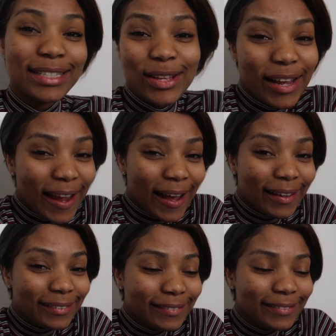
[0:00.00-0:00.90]
all I got.
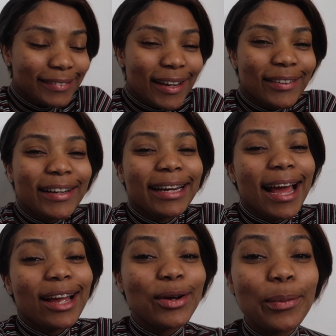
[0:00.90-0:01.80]
All right,
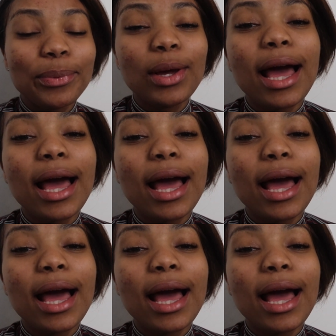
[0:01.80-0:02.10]
I hope you